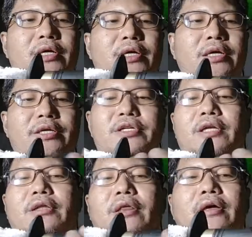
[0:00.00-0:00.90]
etc.
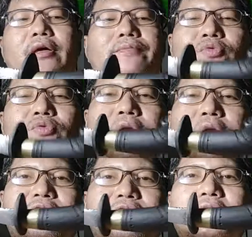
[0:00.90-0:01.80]
This one is
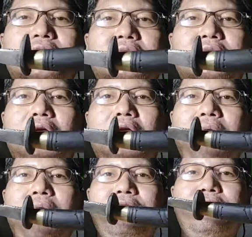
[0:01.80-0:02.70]
not an
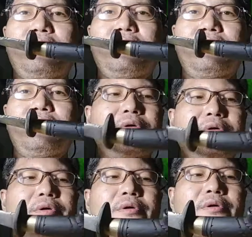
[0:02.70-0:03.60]
albino
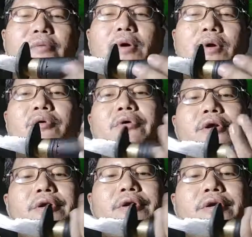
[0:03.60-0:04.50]
carabao
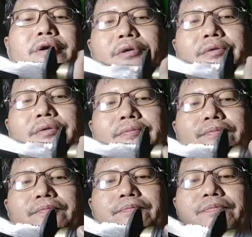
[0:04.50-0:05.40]
horn.
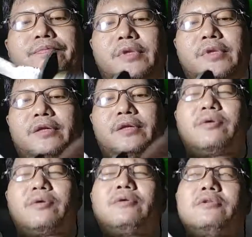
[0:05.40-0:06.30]
There
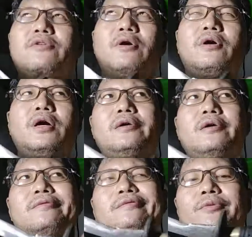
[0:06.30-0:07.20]
also,
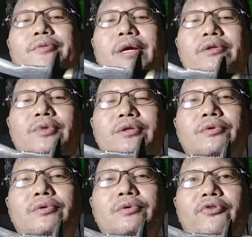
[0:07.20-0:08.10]
you might want to look
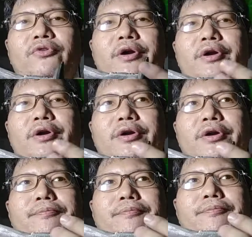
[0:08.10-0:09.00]
for
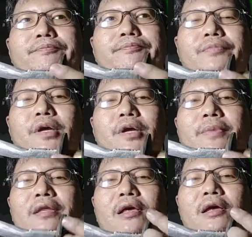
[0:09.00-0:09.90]
a
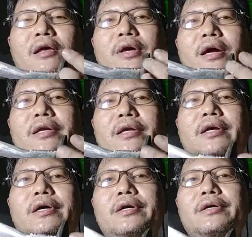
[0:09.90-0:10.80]
material for a
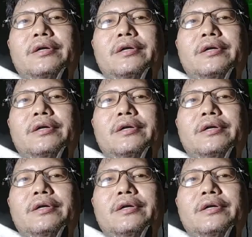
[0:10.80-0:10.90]
handguard,